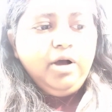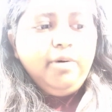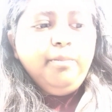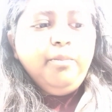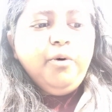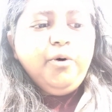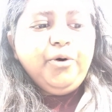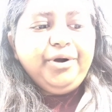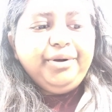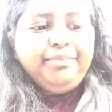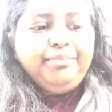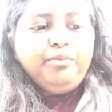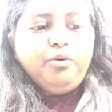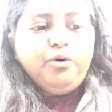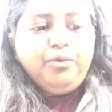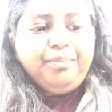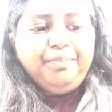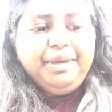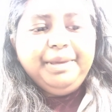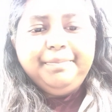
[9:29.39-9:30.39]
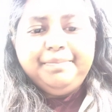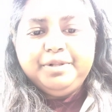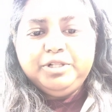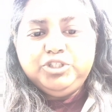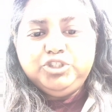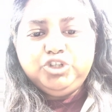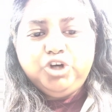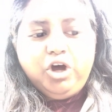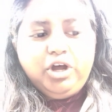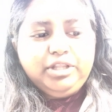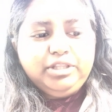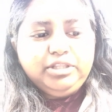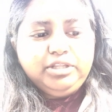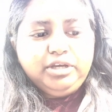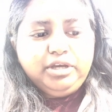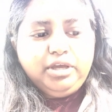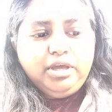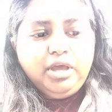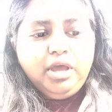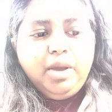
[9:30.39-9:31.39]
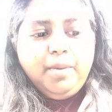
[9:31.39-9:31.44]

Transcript: more and more people joined the